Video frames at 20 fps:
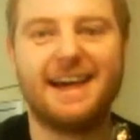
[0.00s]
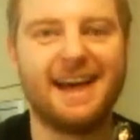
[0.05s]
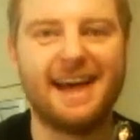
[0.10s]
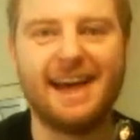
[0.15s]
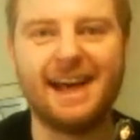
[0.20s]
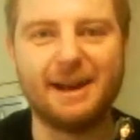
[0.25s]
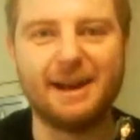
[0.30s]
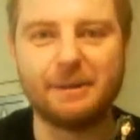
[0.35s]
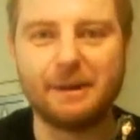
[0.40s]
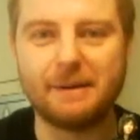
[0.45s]

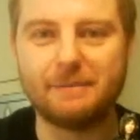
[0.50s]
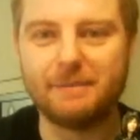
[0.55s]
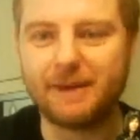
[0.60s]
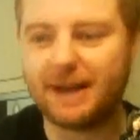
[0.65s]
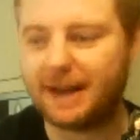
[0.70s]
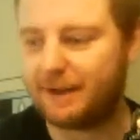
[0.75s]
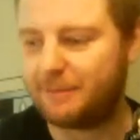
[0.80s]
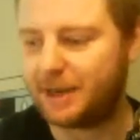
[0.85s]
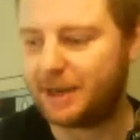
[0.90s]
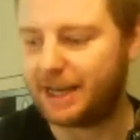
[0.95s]
Anyway,
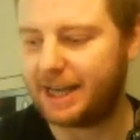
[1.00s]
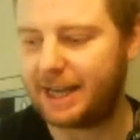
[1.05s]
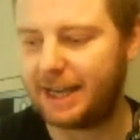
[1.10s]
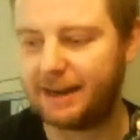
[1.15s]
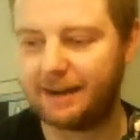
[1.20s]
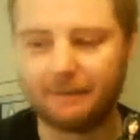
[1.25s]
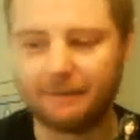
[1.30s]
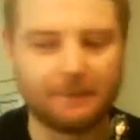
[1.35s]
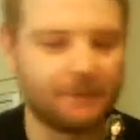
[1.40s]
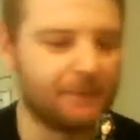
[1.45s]
being a big kid.
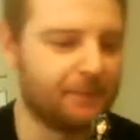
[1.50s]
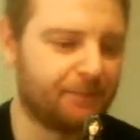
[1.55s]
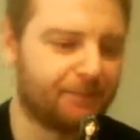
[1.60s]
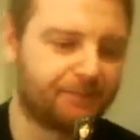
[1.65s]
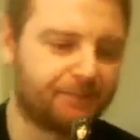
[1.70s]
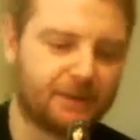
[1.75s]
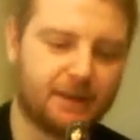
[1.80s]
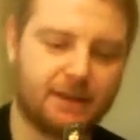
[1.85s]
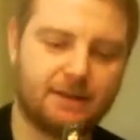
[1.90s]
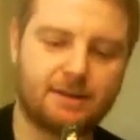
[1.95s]

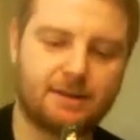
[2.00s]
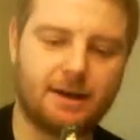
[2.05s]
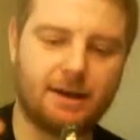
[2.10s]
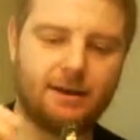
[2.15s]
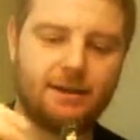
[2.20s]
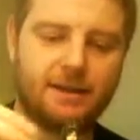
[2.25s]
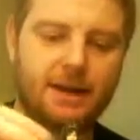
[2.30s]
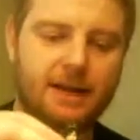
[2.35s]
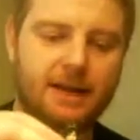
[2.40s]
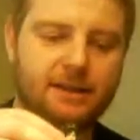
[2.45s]
So
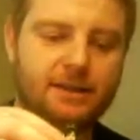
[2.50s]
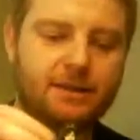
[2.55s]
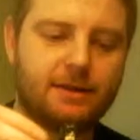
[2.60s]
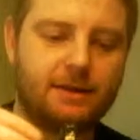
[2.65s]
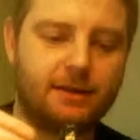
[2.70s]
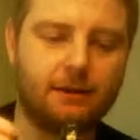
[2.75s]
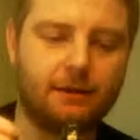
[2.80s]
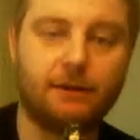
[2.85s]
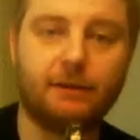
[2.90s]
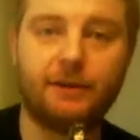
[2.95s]
that's
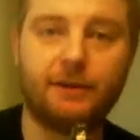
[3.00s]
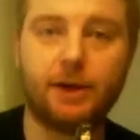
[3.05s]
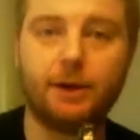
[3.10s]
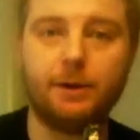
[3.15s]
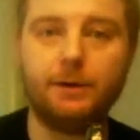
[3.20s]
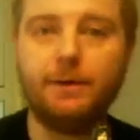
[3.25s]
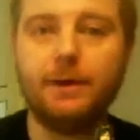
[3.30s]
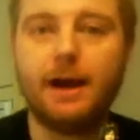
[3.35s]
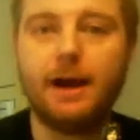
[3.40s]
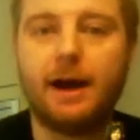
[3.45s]
your review.